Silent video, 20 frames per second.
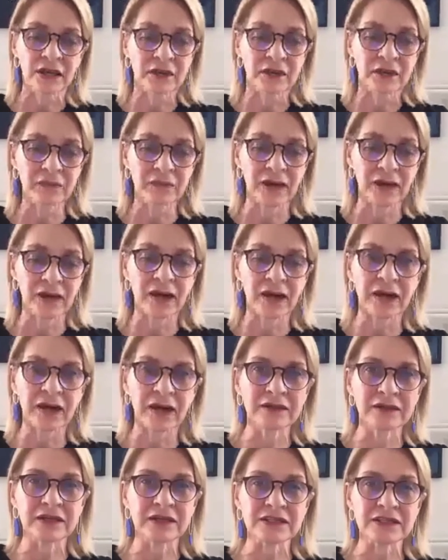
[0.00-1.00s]
And
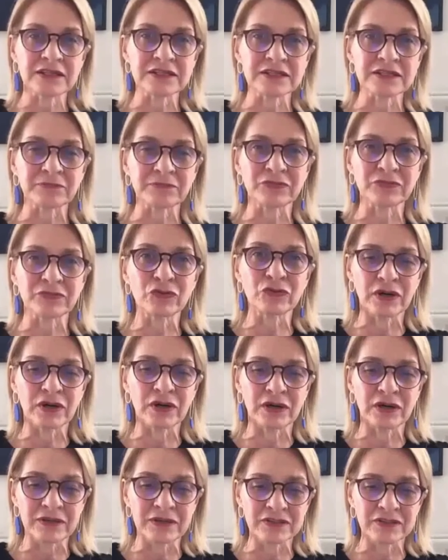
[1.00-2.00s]
as I said
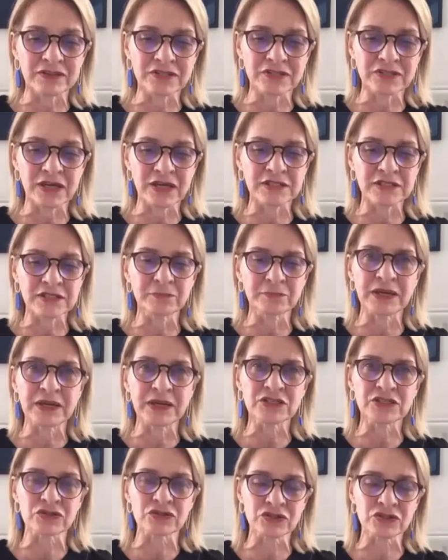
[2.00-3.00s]
before, a society
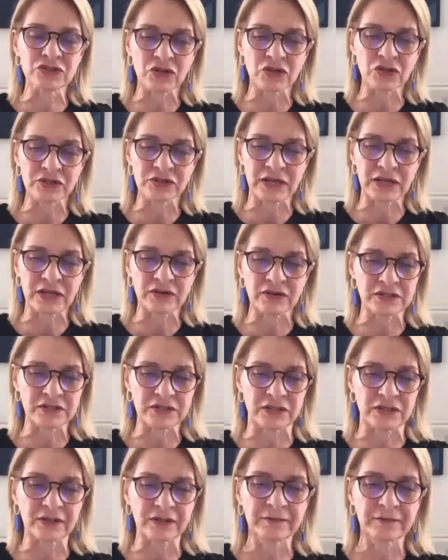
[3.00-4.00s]
based on
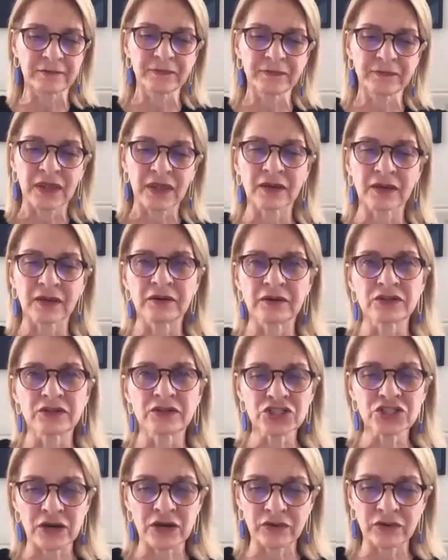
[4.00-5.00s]
solidarity,
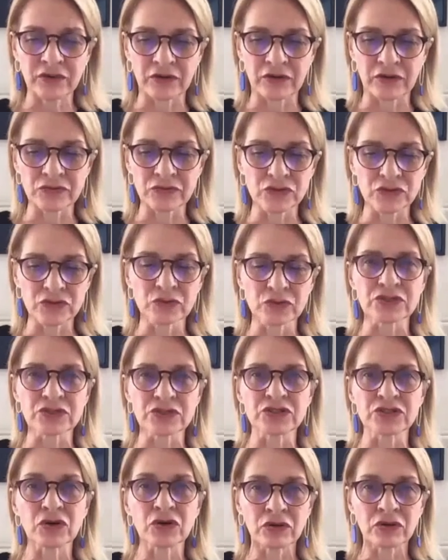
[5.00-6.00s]
the sharing of
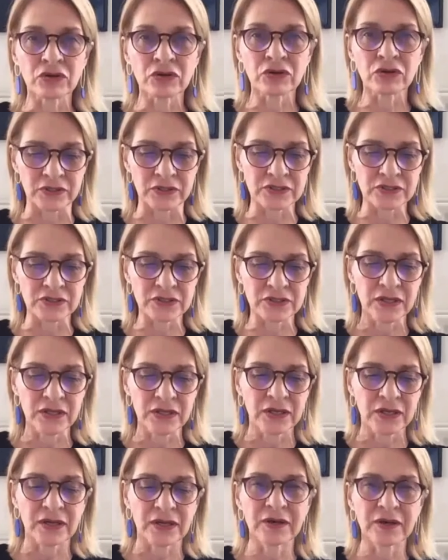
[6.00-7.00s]
resources, tolerance.
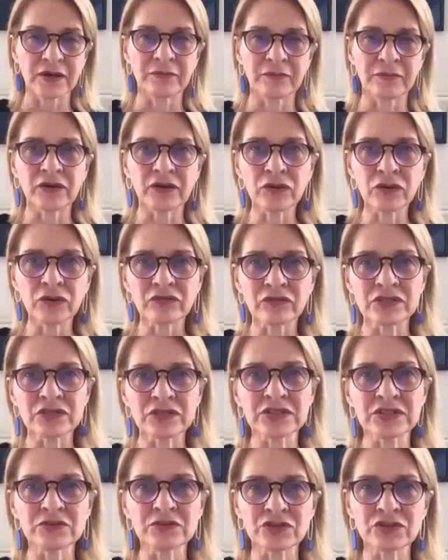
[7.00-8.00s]
And all of
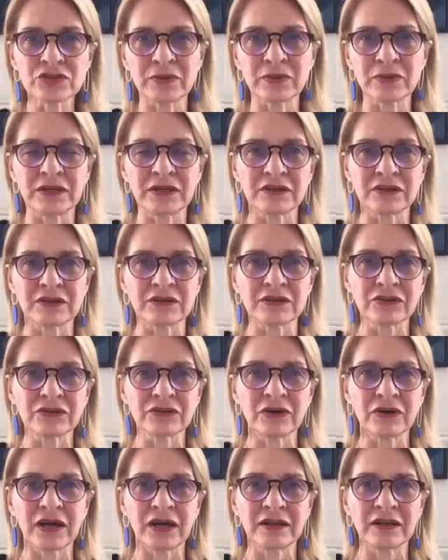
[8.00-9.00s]
this seems to be,
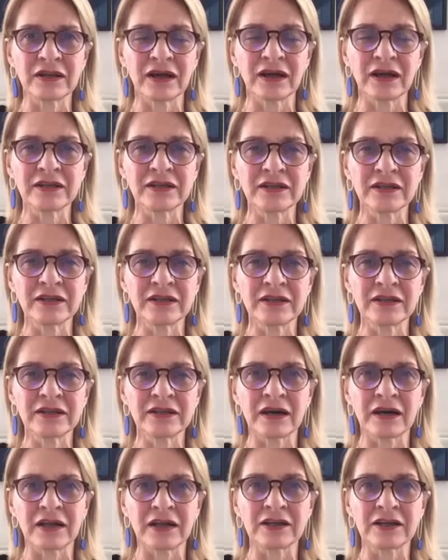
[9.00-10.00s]

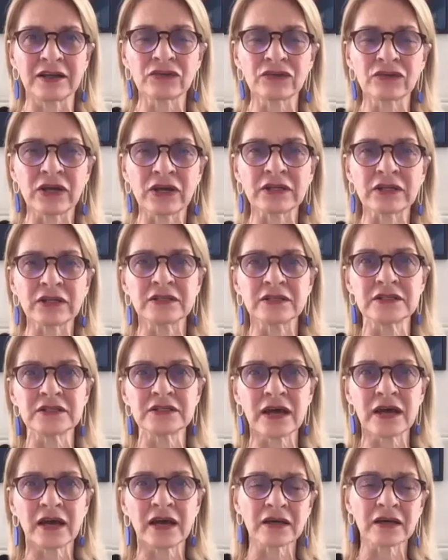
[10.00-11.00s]
under threat and
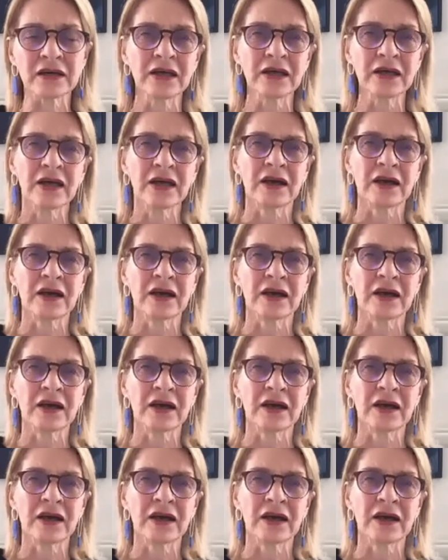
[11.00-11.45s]
attack,